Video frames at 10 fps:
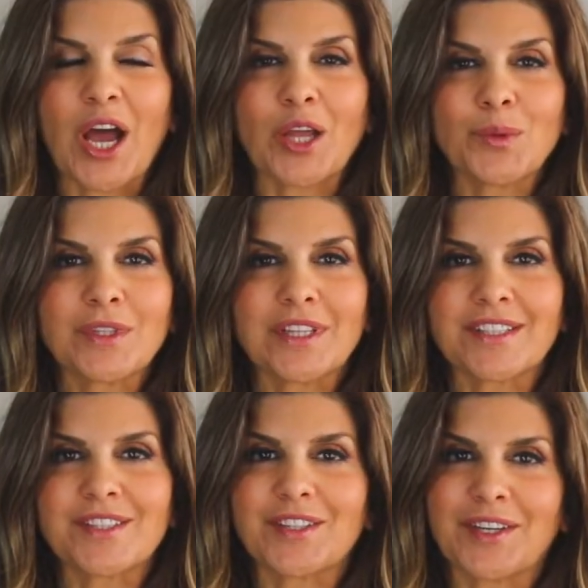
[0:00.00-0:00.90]
I would
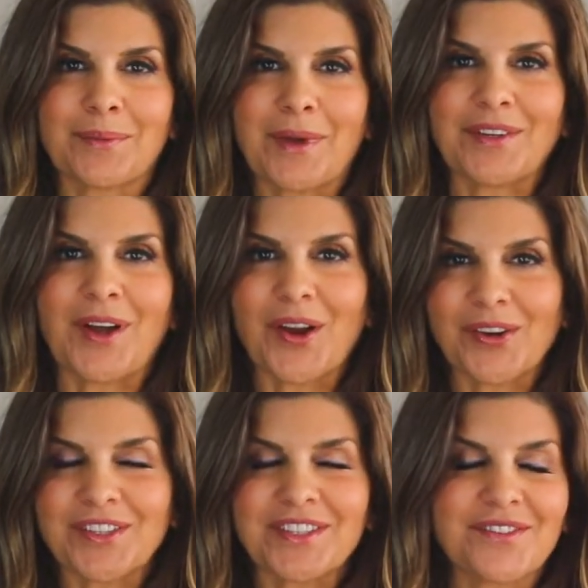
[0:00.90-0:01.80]
like to talk about
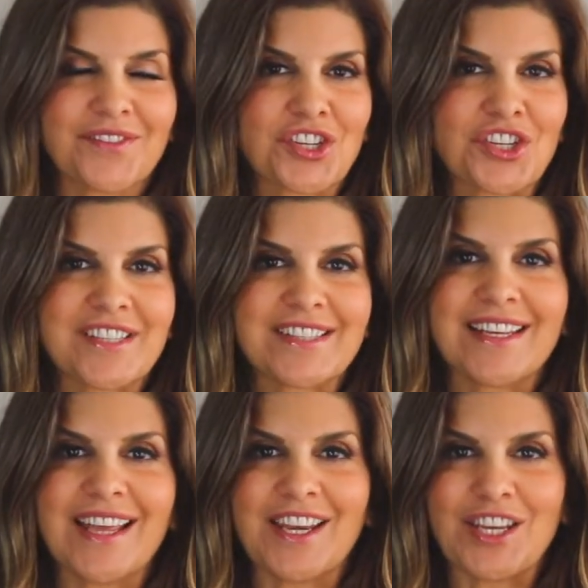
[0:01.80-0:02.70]
iron
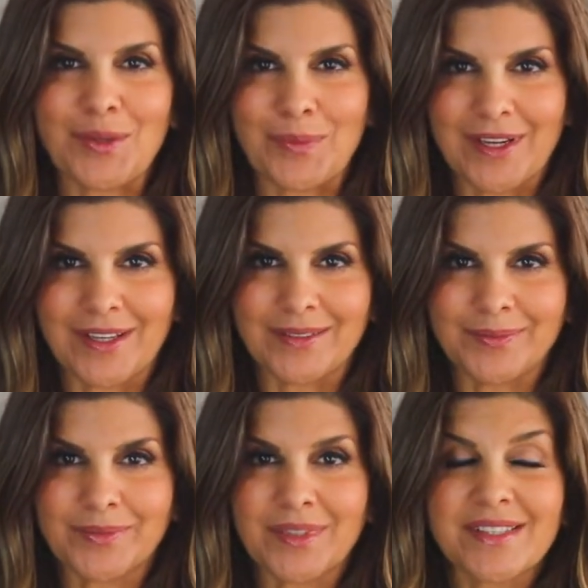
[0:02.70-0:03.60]
deficiency anemia,
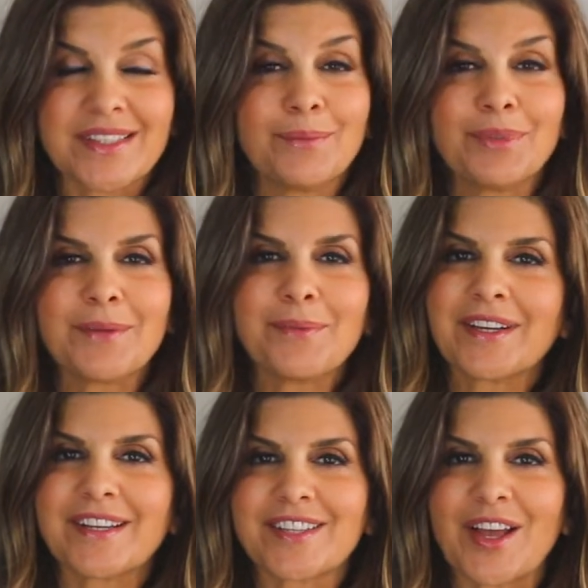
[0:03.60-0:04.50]
simply
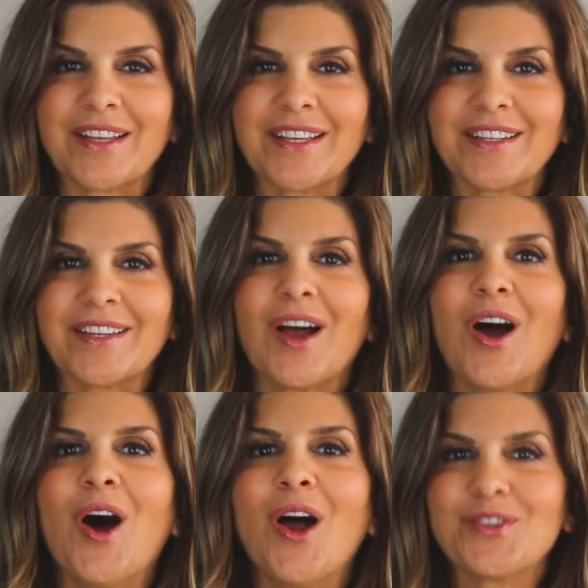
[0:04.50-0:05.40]
because I get
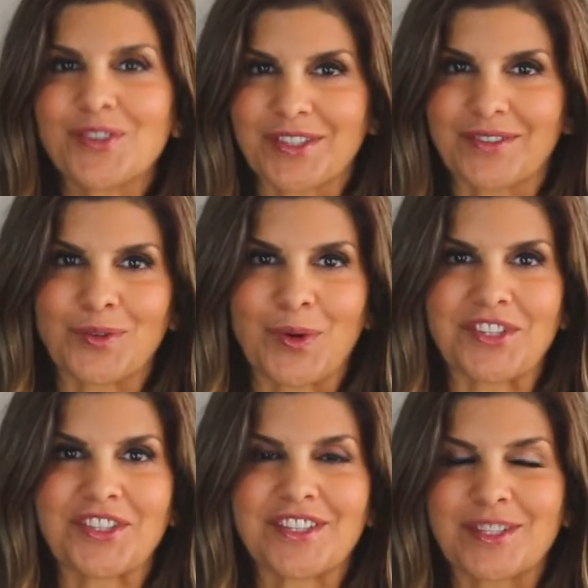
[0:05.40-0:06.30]
hundreds of
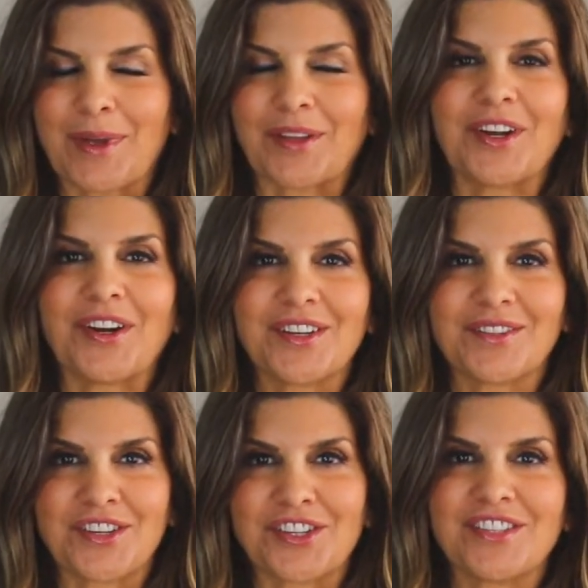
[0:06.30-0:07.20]
questions about iron
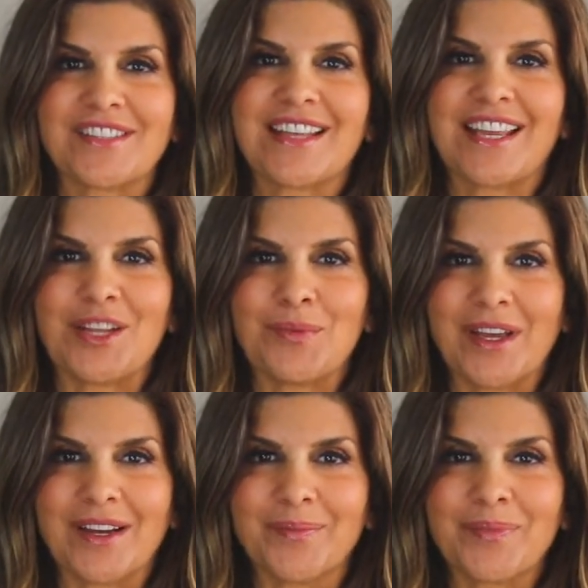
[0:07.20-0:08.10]
deficiency
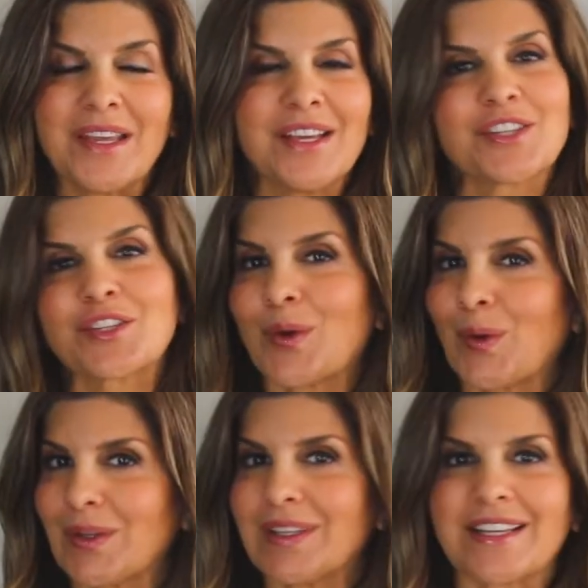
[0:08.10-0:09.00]
anemia.
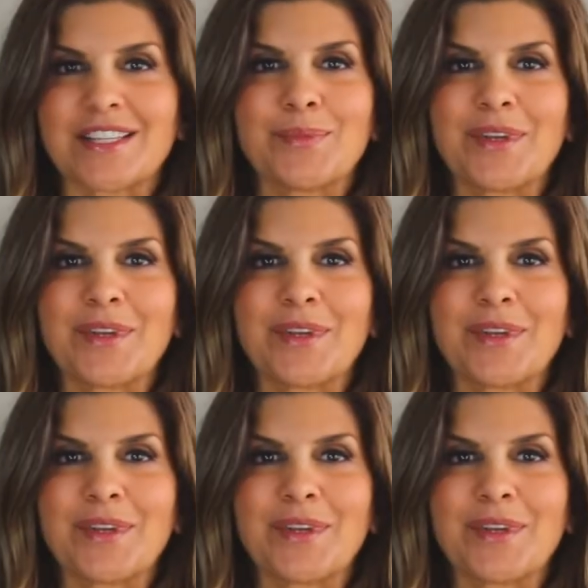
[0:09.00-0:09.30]
So let's